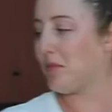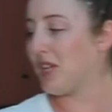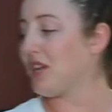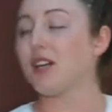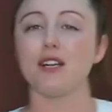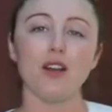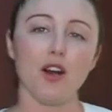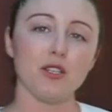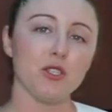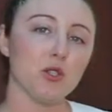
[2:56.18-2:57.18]
beer
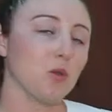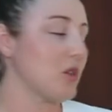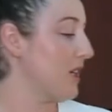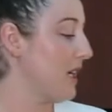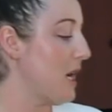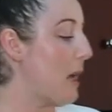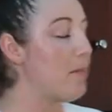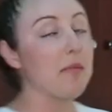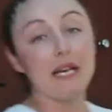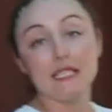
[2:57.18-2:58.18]
connoisseur,
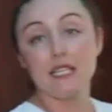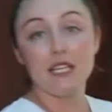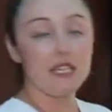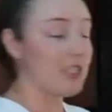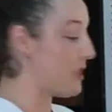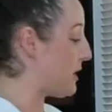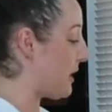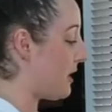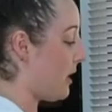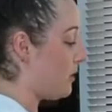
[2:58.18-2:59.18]
but just so
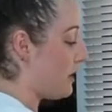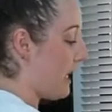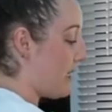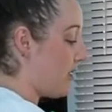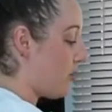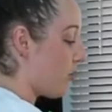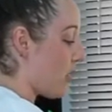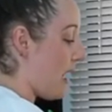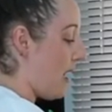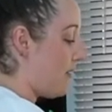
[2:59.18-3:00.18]
you know, Guinness
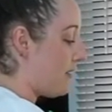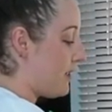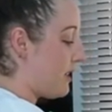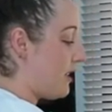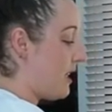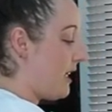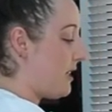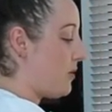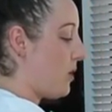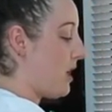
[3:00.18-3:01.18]
draft
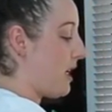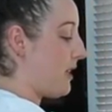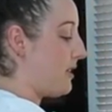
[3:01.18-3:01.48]
is what I